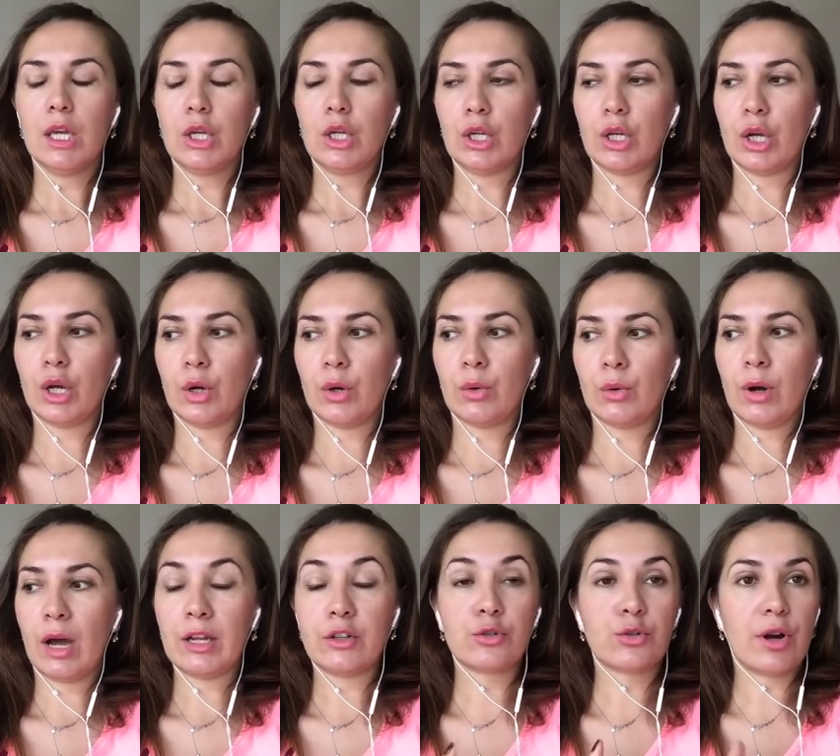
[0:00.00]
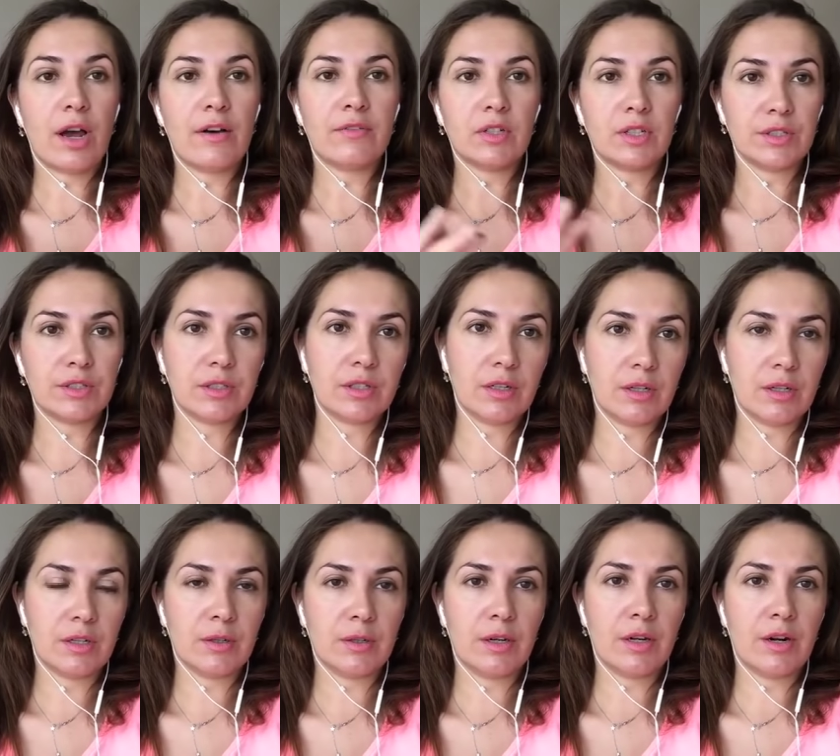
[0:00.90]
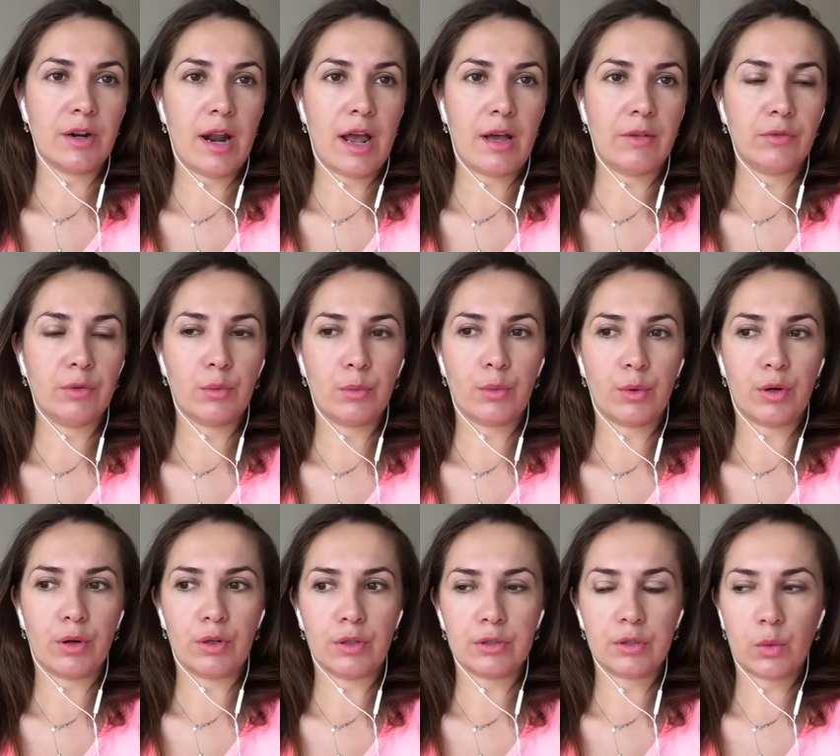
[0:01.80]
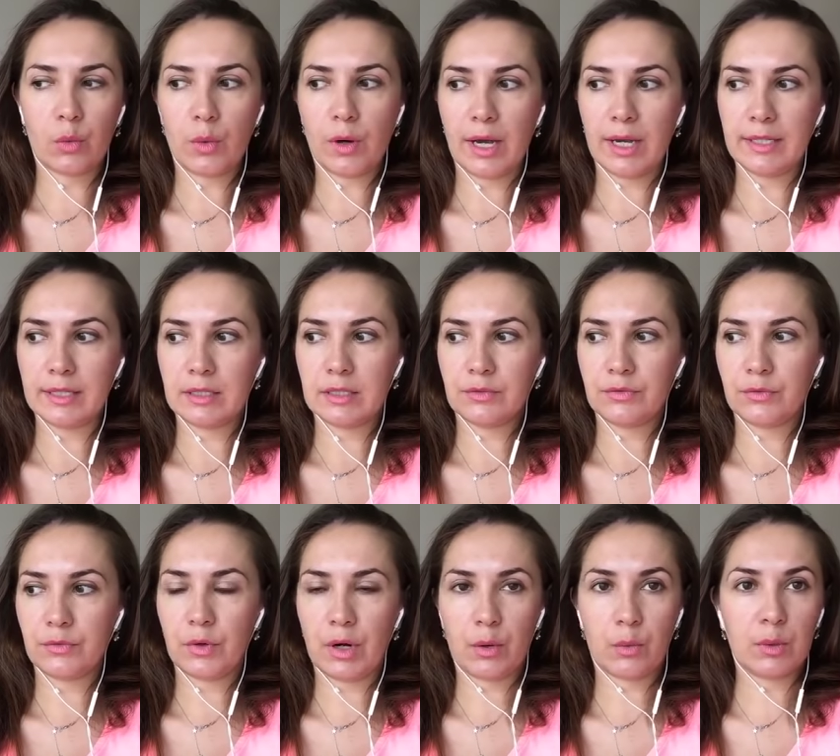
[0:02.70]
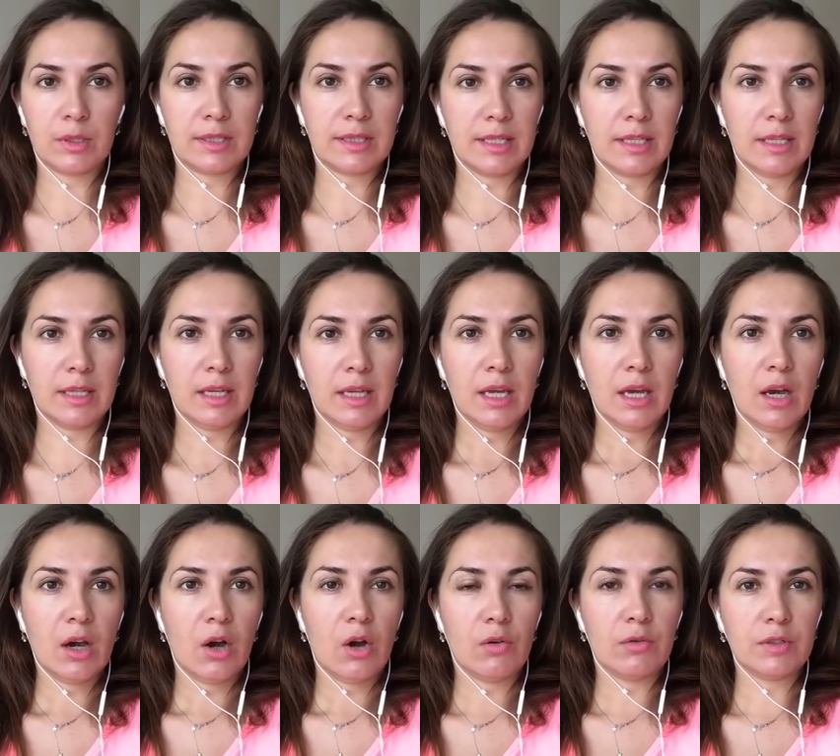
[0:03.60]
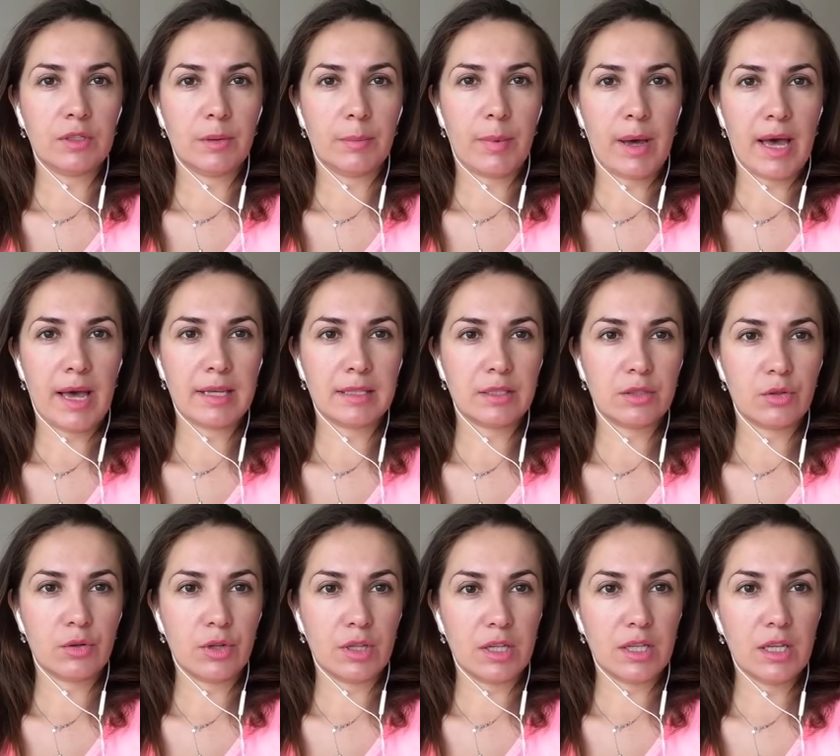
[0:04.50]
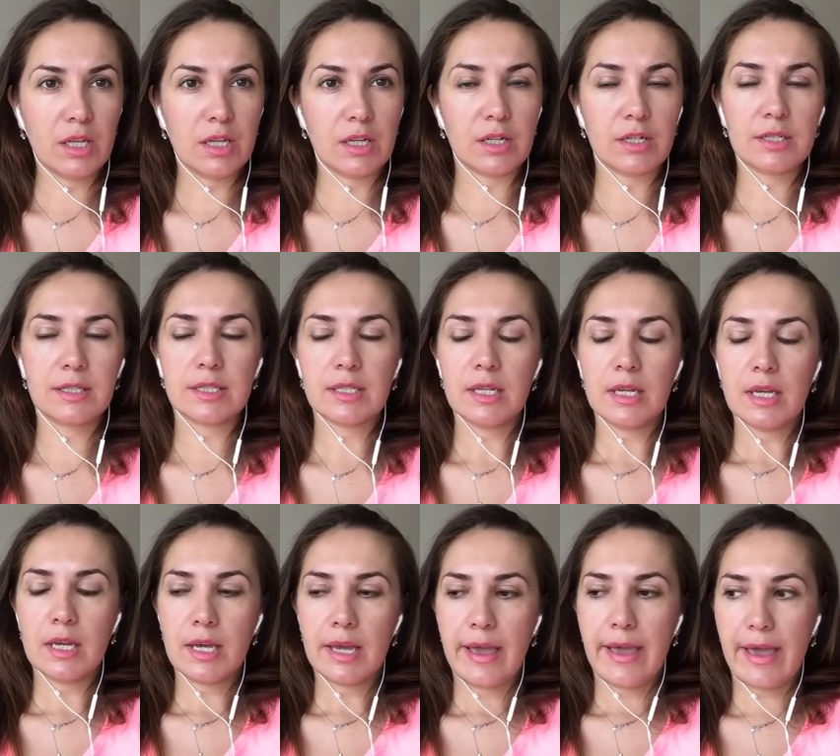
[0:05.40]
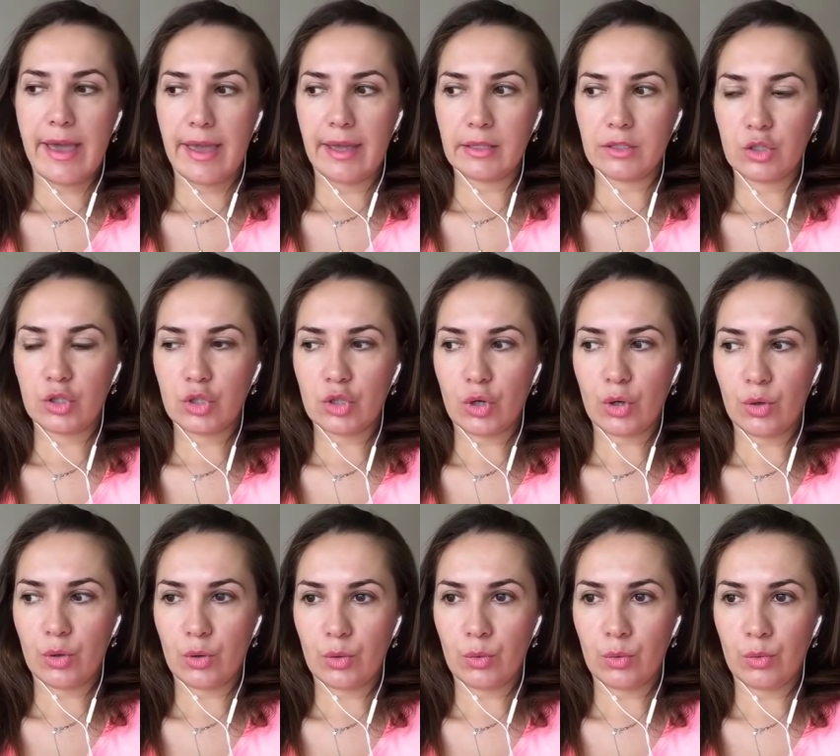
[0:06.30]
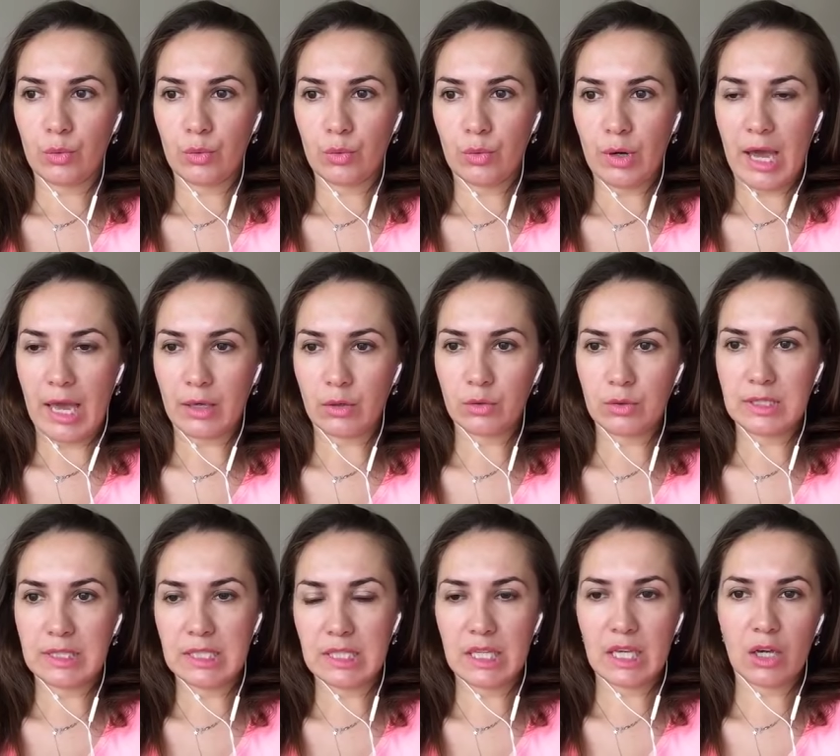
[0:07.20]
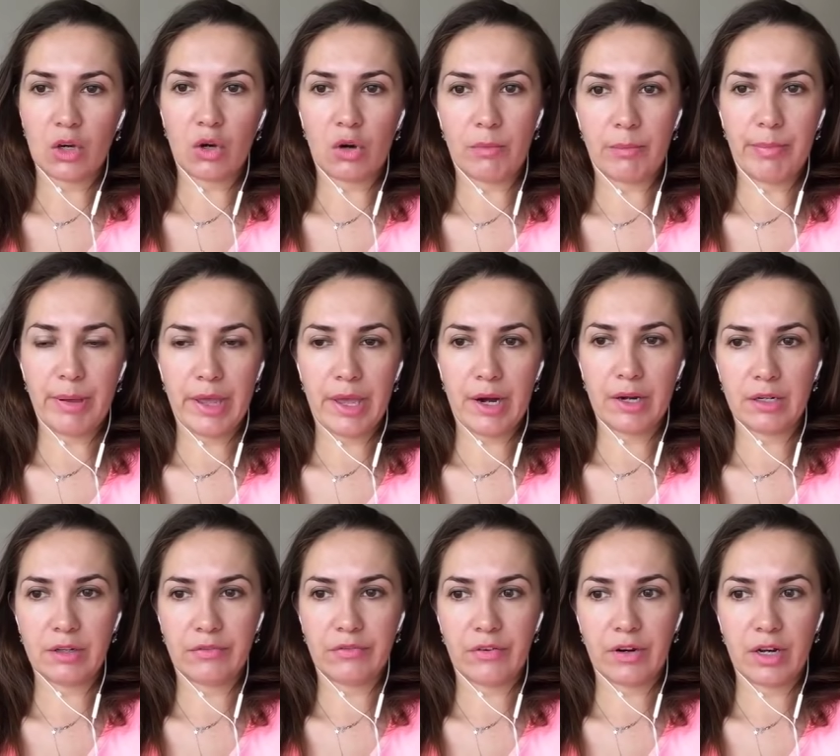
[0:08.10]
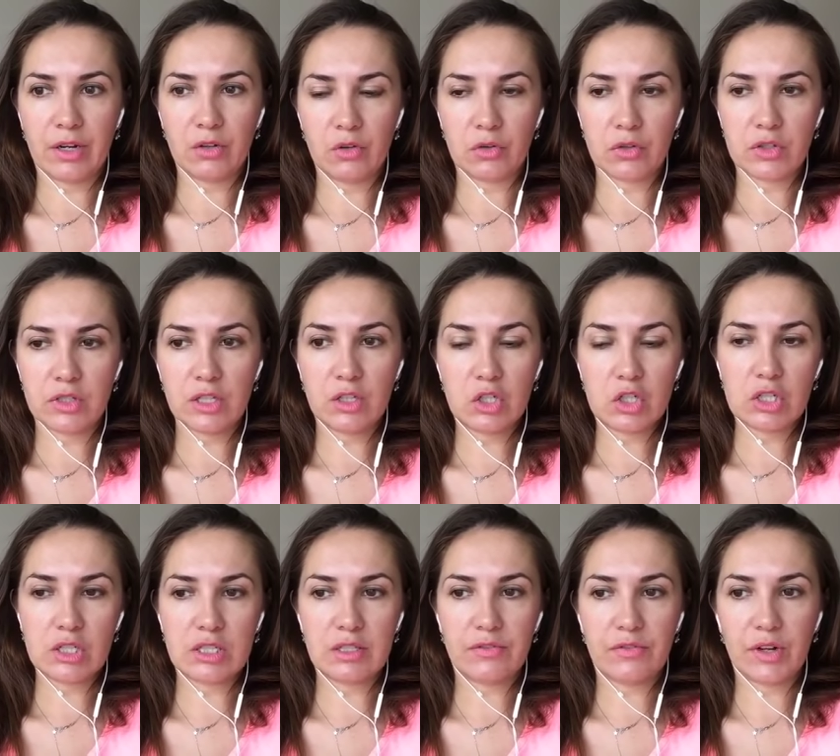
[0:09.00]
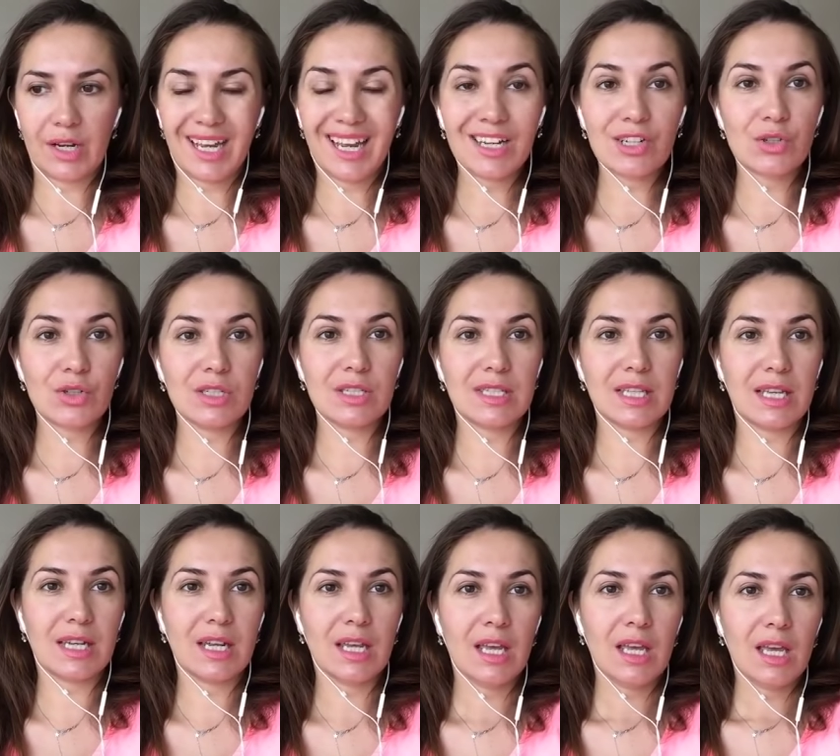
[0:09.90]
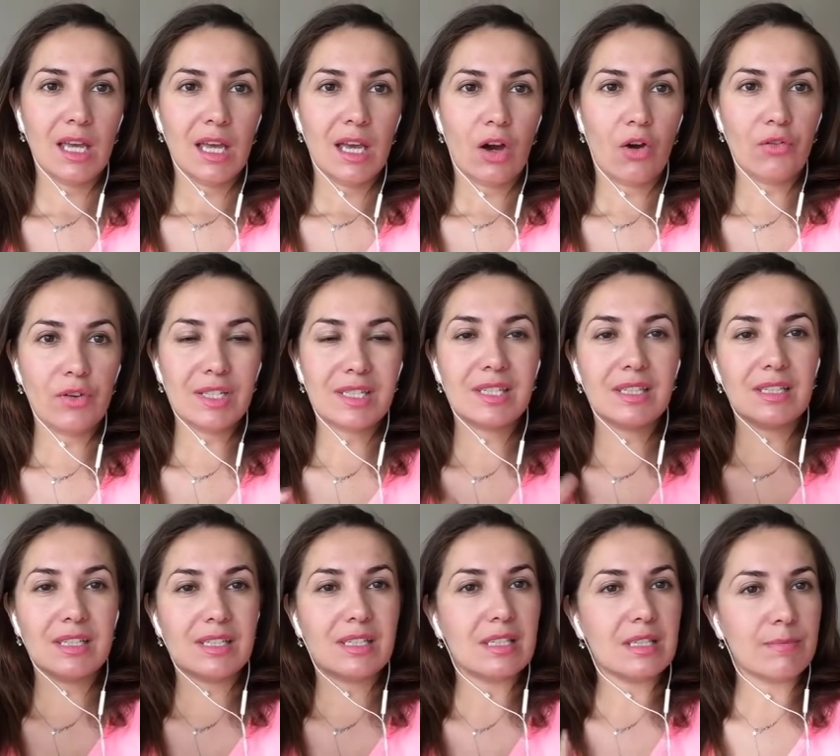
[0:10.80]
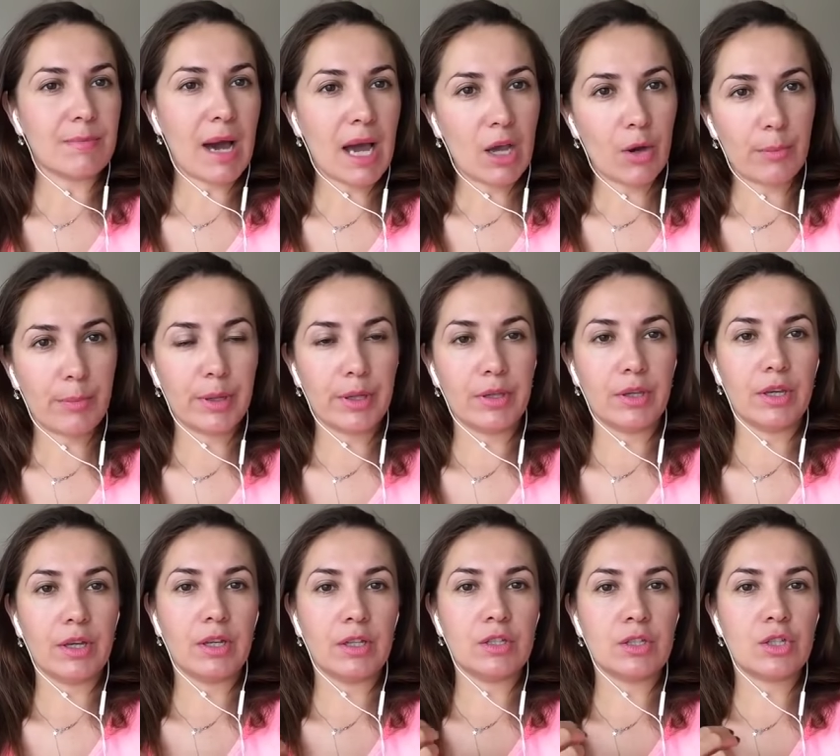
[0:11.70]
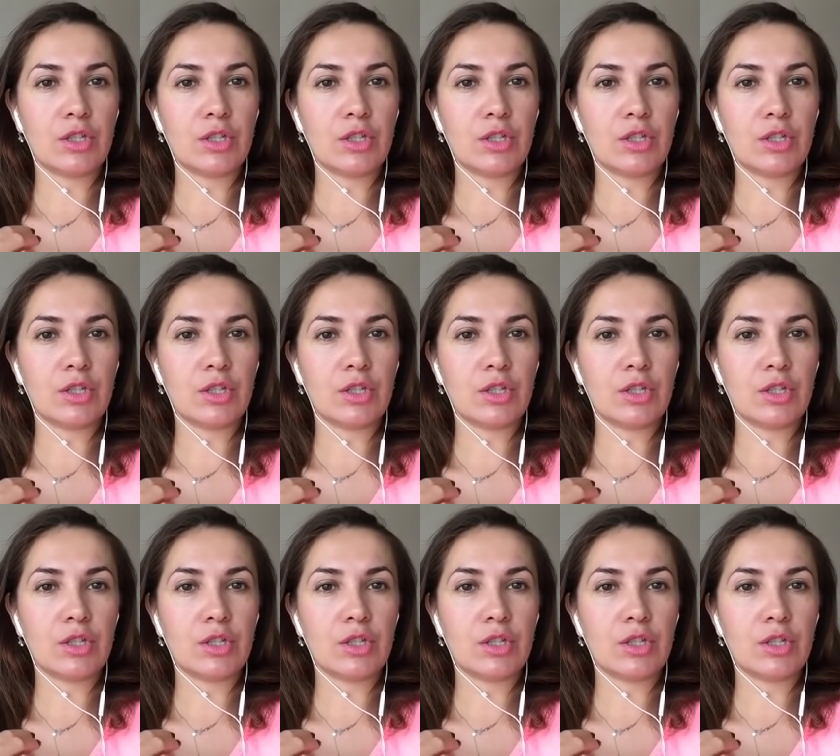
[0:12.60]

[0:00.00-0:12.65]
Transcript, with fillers: you know, I traveled around the world quite frequently over the past 3 years, and so I could see and compare different jurisdictions, different countries, and obviously this is my opinion,